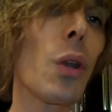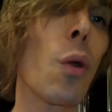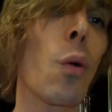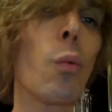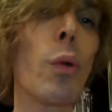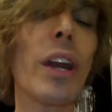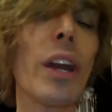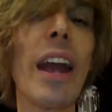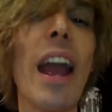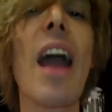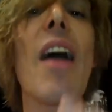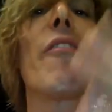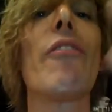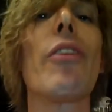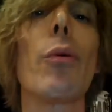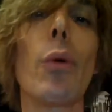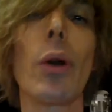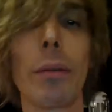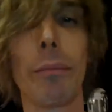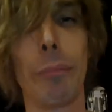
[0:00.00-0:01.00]
where
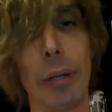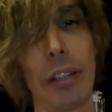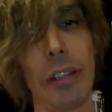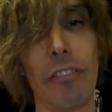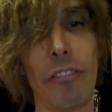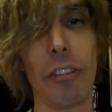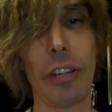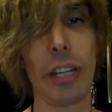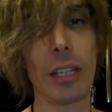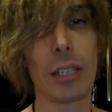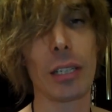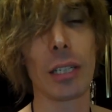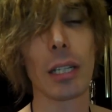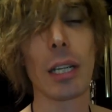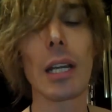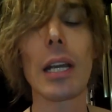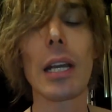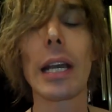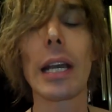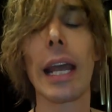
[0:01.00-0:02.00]
everyone benefits
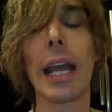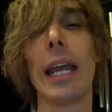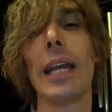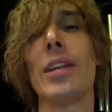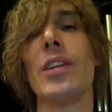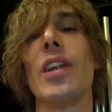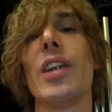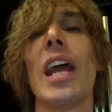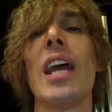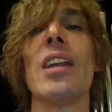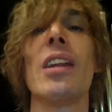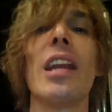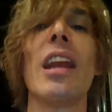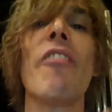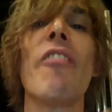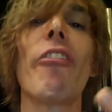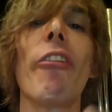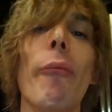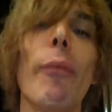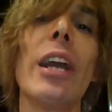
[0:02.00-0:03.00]
and
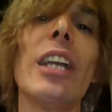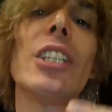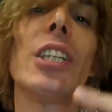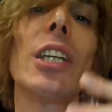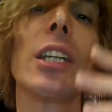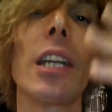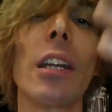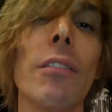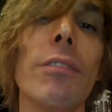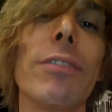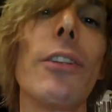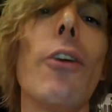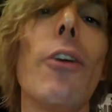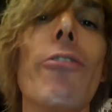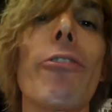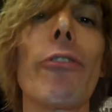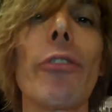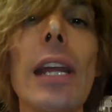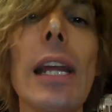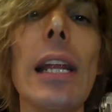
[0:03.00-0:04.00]
information can flow
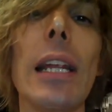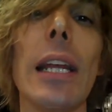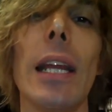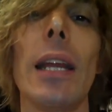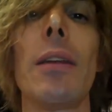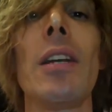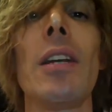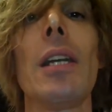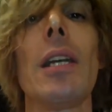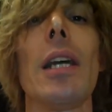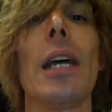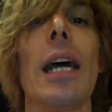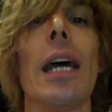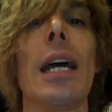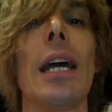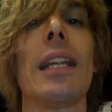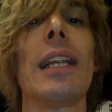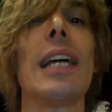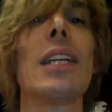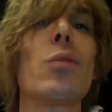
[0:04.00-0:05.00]
freely.
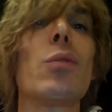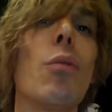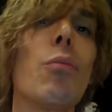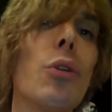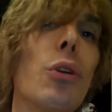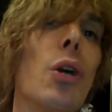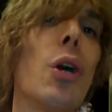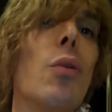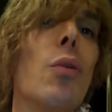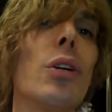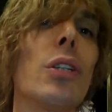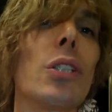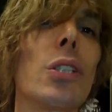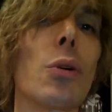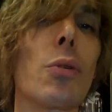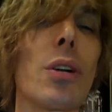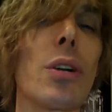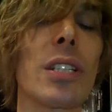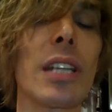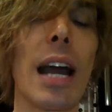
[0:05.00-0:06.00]
And that's what we're going
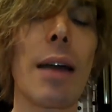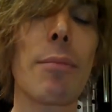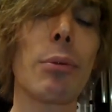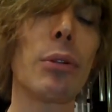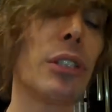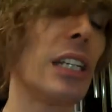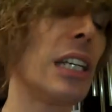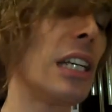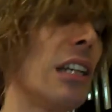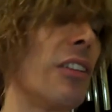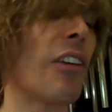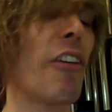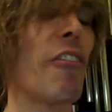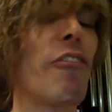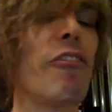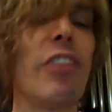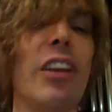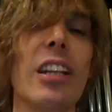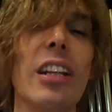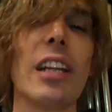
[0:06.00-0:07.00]
towards, I believe. I
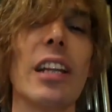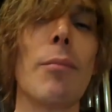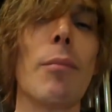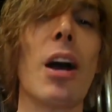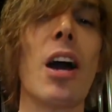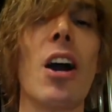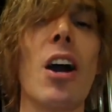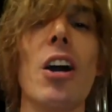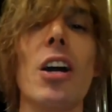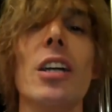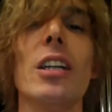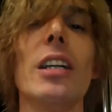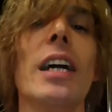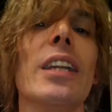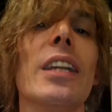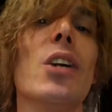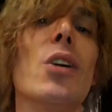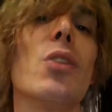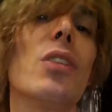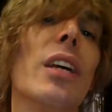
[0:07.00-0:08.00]
feel it in my heart.
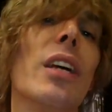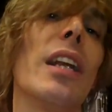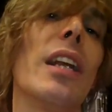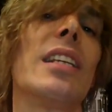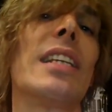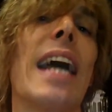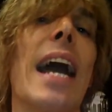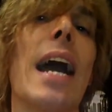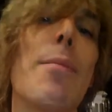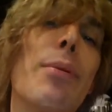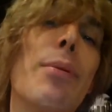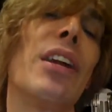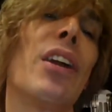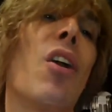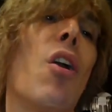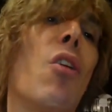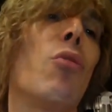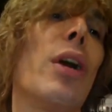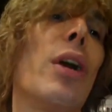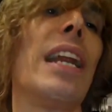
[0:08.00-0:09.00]
I know that it's happening
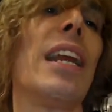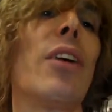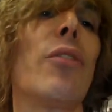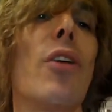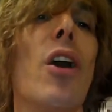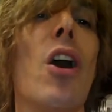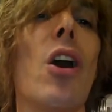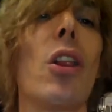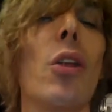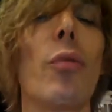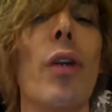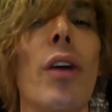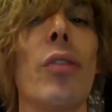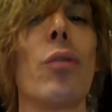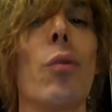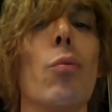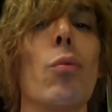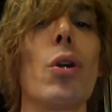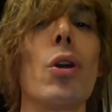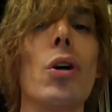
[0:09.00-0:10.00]
already all
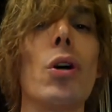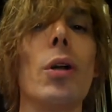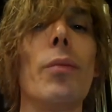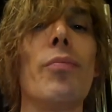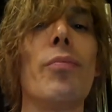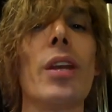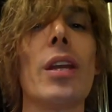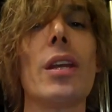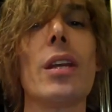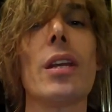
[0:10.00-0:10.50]
around the world.